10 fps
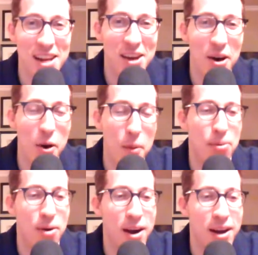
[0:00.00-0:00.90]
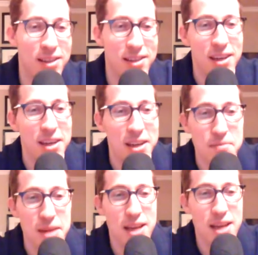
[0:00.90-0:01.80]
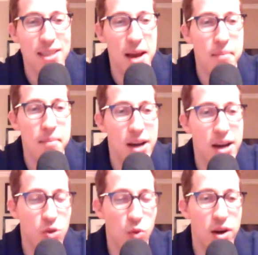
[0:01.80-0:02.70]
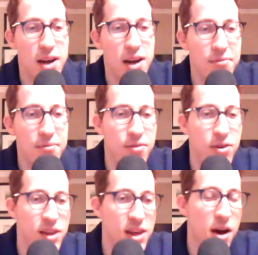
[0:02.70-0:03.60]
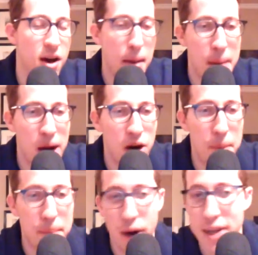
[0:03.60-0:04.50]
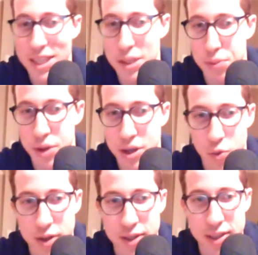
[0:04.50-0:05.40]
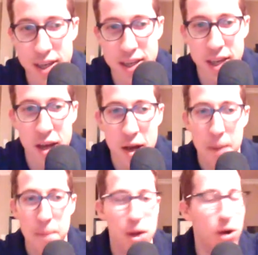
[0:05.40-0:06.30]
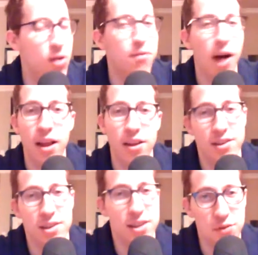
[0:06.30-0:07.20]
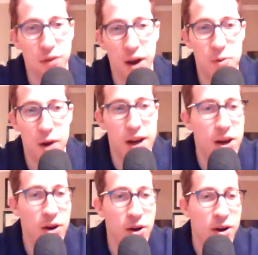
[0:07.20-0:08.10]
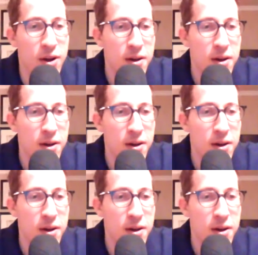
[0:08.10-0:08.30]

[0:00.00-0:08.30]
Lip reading: Nico Price. Means a -190 favorite. The comeback on Price is +160. Pure violence in this fight right here.